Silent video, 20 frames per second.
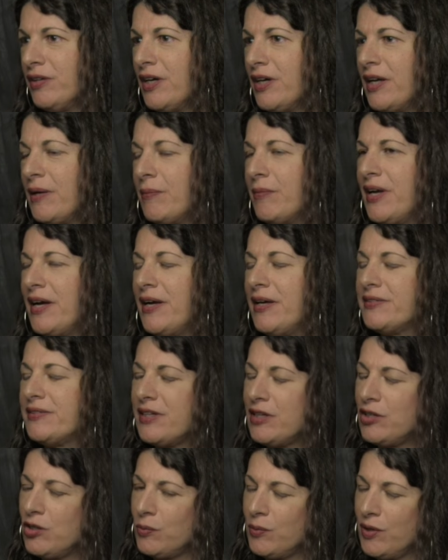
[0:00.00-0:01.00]
and when I
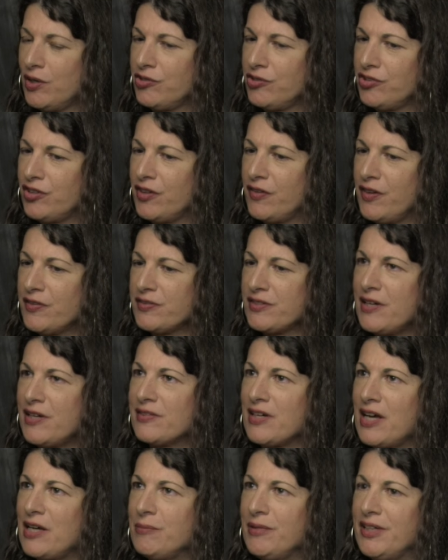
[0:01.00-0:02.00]
say coercion, in this
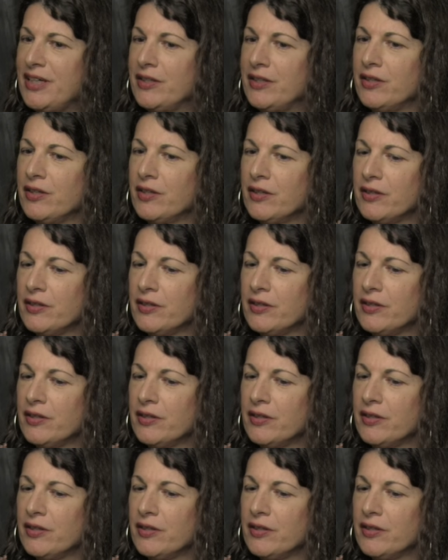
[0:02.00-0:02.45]
case I mean